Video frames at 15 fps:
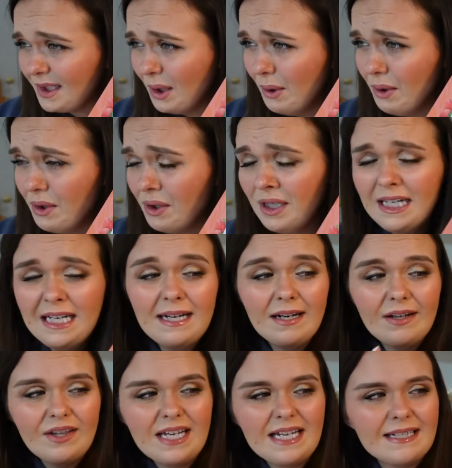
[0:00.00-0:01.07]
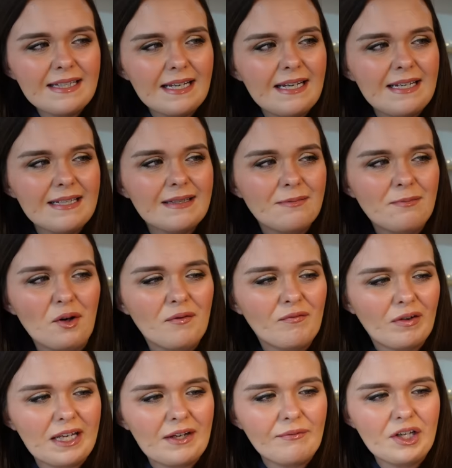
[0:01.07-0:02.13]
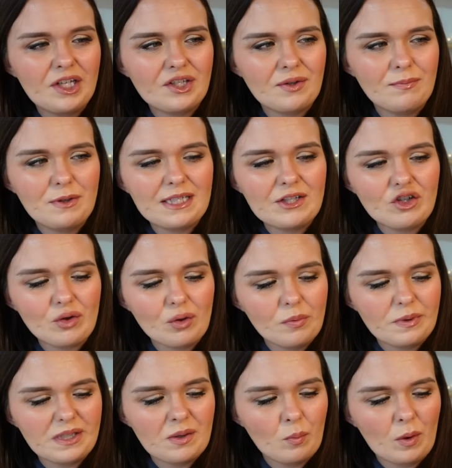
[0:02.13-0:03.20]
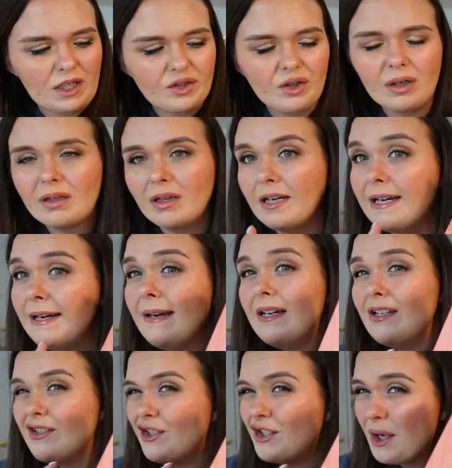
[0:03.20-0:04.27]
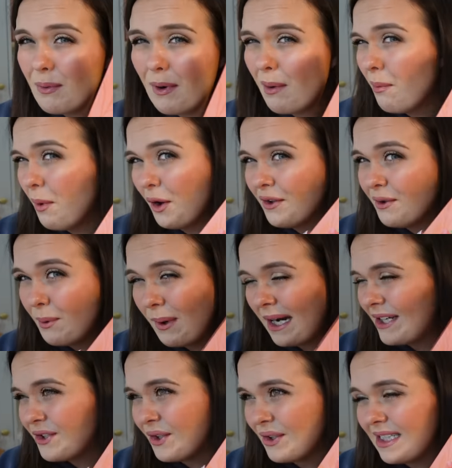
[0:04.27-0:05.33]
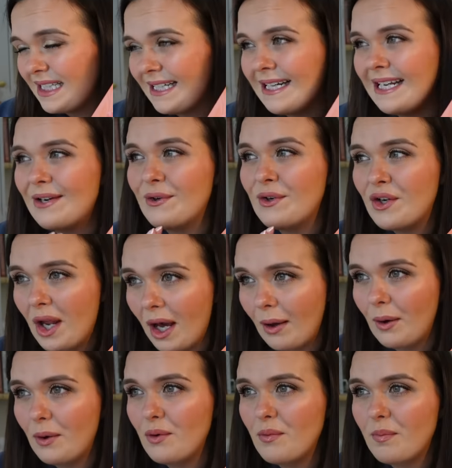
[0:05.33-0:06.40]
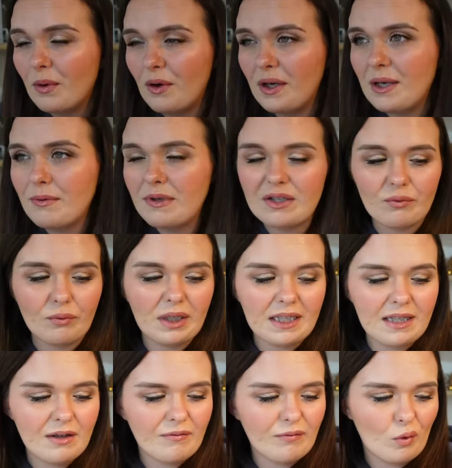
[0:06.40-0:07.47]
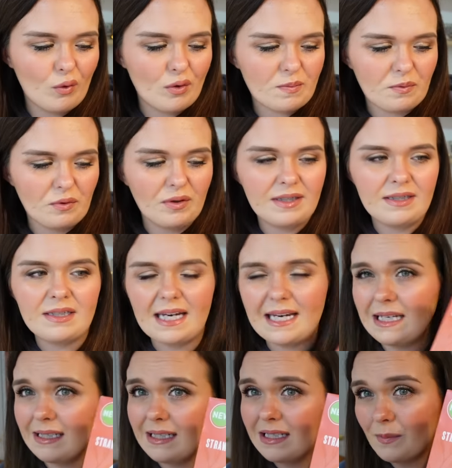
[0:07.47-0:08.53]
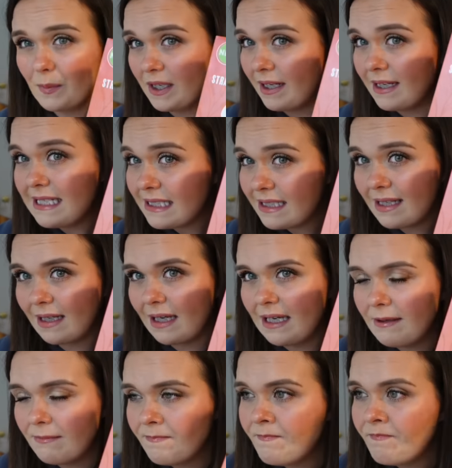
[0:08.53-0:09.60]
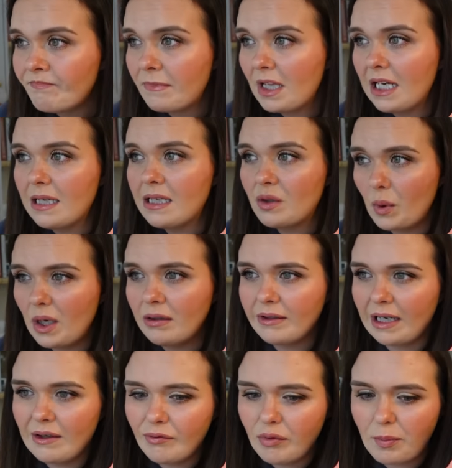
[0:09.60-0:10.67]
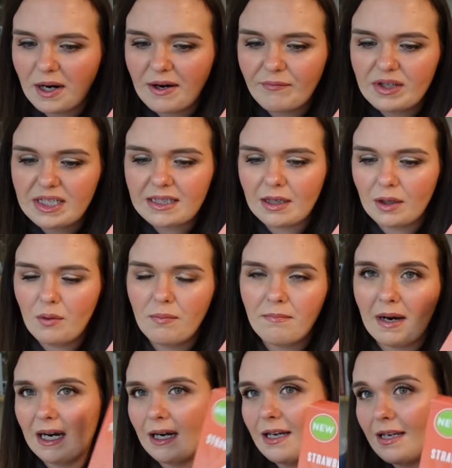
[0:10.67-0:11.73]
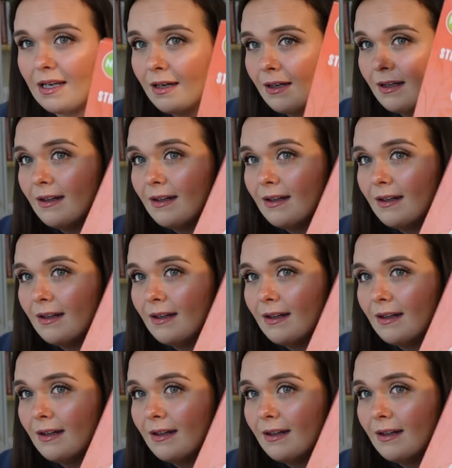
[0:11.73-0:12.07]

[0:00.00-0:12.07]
oh, this is the Mornflake version, it's strawberries and white chocolate. Do I want white chocolate in it? No, but it was really affordable and Daisy's been eating it as well now for breakfast. So my